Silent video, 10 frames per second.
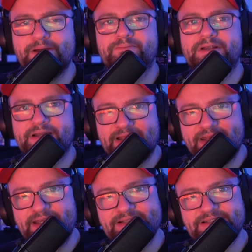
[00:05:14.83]

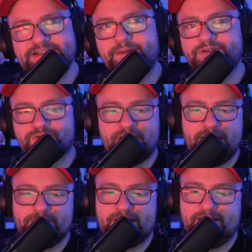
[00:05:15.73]
please
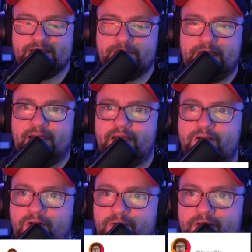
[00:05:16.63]
subscribe, click the bell
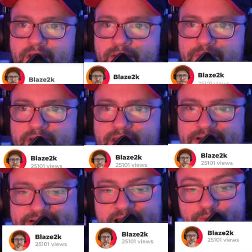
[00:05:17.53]
icon,
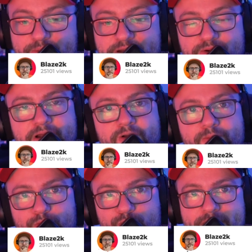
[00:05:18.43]
because I will be doing a lot
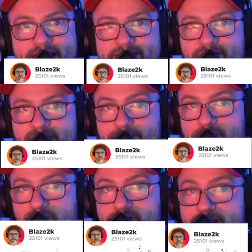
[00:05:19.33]
more handheld gaming
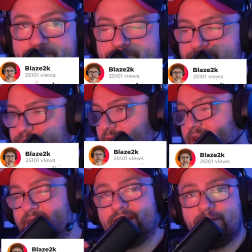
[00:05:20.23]
content in
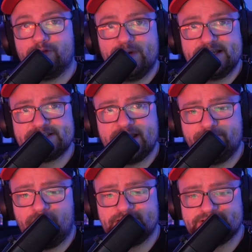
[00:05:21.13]
the coming weeks and
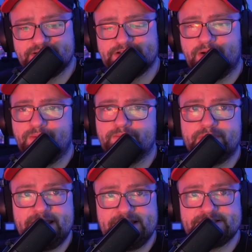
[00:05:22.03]
months. So
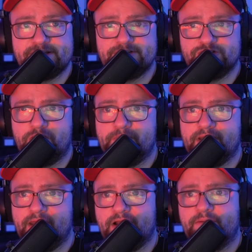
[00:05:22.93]
please join me
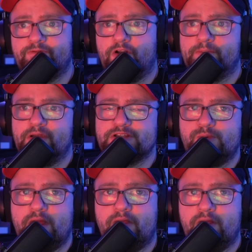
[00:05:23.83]
and come follow me as
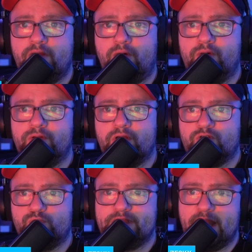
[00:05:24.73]
well on
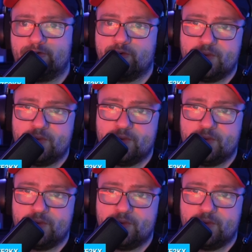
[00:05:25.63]
Twitter